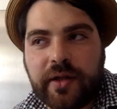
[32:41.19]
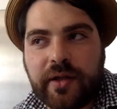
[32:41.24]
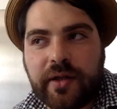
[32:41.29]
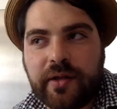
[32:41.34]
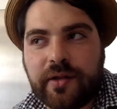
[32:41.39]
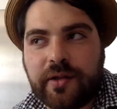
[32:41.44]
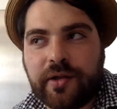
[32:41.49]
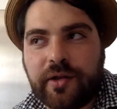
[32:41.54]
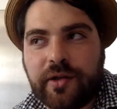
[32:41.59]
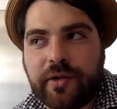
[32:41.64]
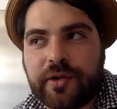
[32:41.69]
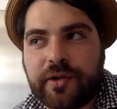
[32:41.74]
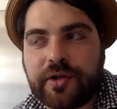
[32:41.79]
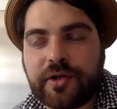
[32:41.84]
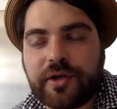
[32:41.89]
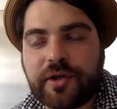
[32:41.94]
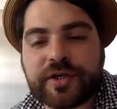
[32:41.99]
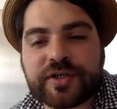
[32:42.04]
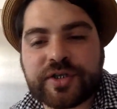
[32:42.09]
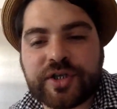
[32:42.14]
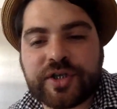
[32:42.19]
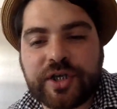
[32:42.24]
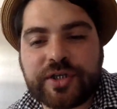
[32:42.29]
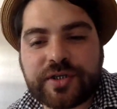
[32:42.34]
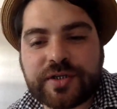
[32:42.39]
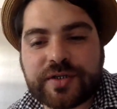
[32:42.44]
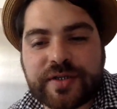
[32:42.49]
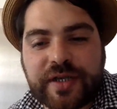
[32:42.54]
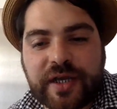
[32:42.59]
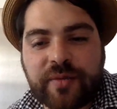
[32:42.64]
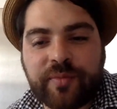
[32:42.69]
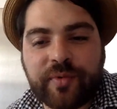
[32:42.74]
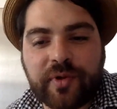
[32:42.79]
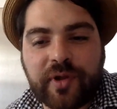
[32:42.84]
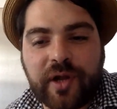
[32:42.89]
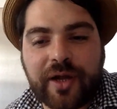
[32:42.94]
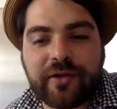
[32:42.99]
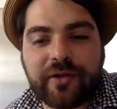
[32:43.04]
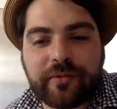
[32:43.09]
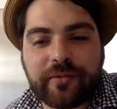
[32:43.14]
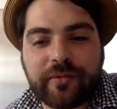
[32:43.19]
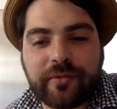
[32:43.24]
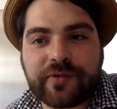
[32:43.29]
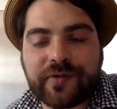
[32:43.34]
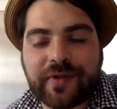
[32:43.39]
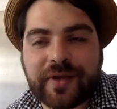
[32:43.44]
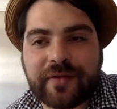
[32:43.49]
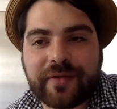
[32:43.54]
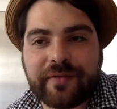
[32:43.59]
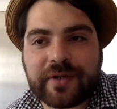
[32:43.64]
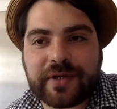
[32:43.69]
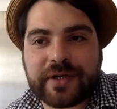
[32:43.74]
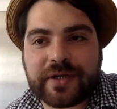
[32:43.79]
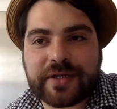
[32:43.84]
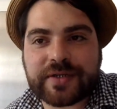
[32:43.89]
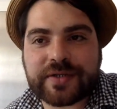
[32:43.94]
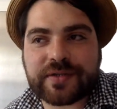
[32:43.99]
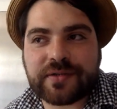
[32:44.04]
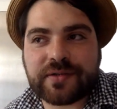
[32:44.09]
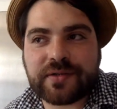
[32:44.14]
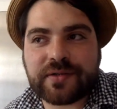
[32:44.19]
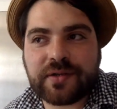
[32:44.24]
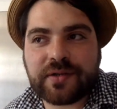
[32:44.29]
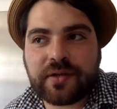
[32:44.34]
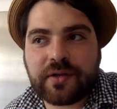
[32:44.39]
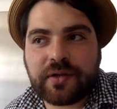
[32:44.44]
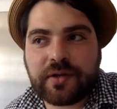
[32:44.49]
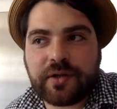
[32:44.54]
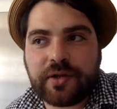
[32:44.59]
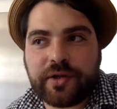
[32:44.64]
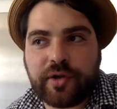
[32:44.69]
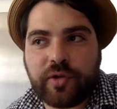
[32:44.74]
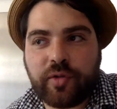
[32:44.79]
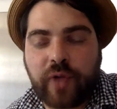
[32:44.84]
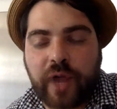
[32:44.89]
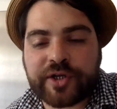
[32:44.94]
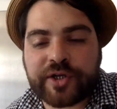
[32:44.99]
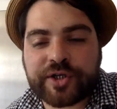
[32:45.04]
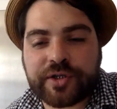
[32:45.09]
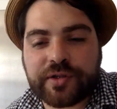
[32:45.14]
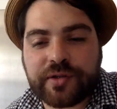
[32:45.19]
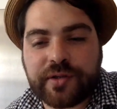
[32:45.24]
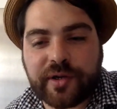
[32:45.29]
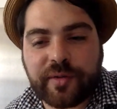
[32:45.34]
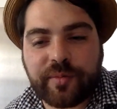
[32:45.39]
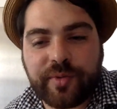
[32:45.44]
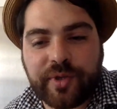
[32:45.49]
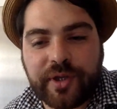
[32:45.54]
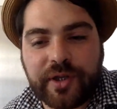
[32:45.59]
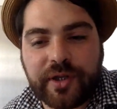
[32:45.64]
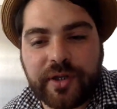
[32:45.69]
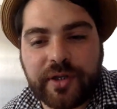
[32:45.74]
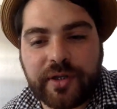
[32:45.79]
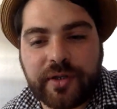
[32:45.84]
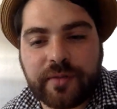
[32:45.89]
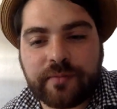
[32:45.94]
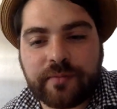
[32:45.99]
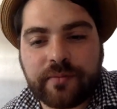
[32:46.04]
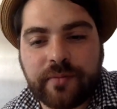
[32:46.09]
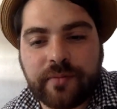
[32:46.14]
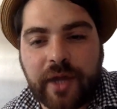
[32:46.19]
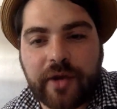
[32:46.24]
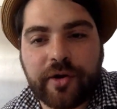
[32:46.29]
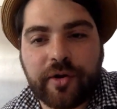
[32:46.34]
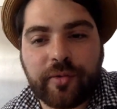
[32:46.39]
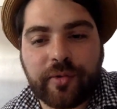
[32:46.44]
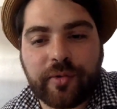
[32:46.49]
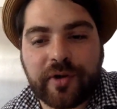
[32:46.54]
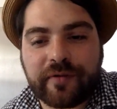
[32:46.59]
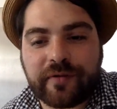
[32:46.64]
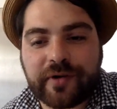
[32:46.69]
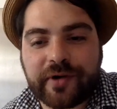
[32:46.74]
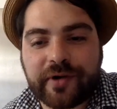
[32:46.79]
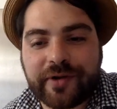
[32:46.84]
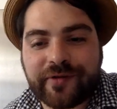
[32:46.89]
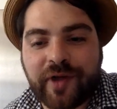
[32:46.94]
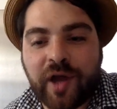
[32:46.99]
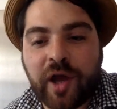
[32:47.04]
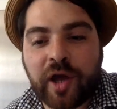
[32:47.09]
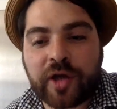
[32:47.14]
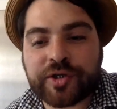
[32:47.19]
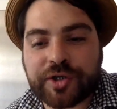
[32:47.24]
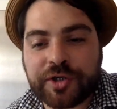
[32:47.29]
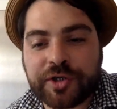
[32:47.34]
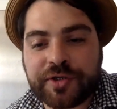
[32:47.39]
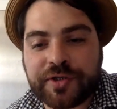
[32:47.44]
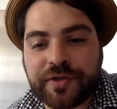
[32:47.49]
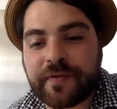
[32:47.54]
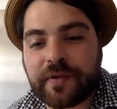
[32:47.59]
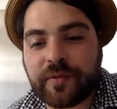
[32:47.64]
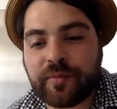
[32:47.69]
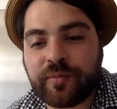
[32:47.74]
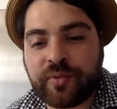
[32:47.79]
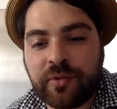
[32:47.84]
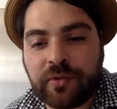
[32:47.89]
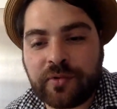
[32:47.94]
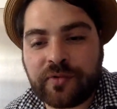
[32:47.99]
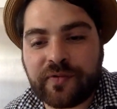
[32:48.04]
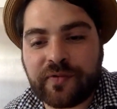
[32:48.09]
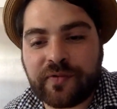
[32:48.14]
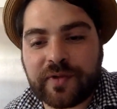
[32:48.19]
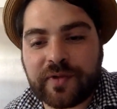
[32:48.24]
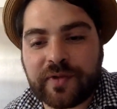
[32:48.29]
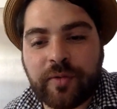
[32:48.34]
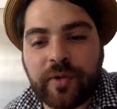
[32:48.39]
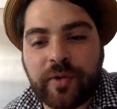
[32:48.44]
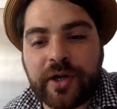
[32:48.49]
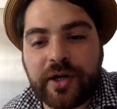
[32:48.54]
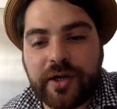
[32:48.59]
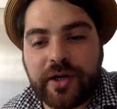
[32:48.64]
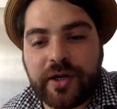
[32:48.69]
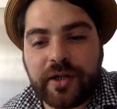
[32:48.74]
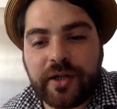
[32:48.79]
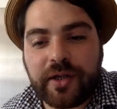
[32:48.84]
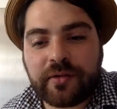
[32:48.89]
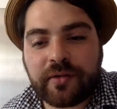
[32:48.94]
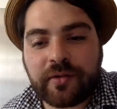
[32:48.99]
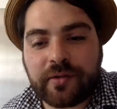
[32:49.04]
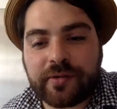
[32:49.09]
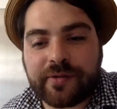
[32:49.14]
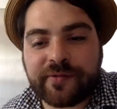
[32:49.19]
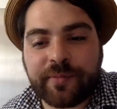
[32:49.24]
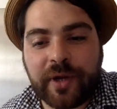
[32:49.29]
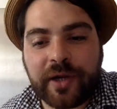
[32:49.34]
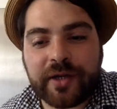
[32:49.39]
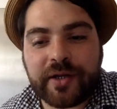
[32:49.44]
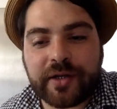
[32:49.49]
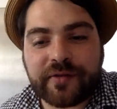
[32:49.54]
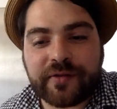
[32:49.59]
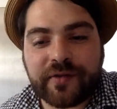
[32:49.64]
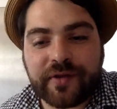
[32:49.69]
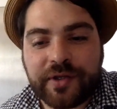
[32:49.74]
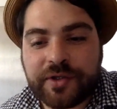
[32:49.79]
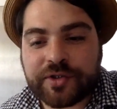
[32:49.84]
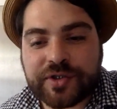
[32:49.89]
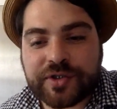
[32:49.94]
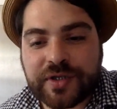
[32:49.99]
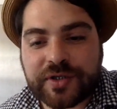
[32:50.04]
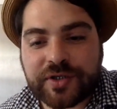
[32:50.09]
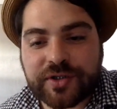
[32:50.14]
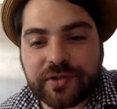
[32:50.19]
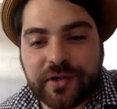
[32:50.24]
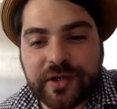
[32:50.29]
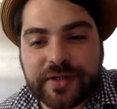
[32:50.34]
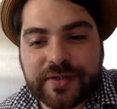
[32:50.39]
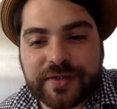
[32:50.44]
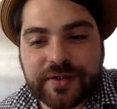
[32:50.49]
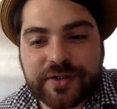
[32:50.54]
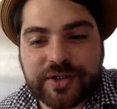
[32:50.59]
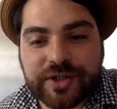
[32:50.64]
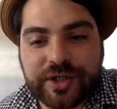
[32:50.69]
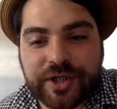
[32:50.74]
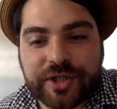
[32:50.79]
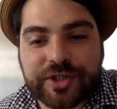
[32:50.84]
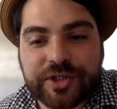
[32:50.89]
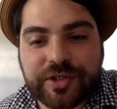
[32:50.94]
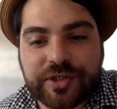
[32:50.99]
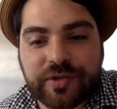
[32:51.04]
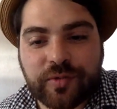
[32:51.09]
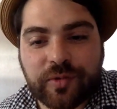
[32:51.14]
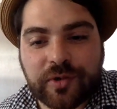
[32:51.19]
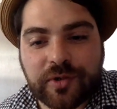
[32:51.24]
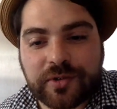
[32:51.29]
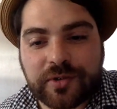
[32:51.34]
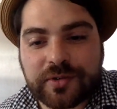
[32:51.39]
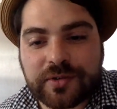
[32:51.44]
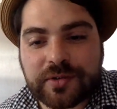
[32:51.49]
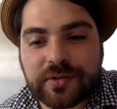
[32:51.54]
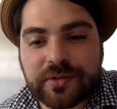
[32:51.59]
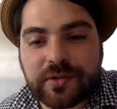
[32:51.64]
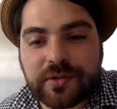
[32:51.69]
In your exchange example, I always think of it as, why should there be, I don't know, whatever it is, 100 different pools of liquidity corresponding to each centralized exchange in the world?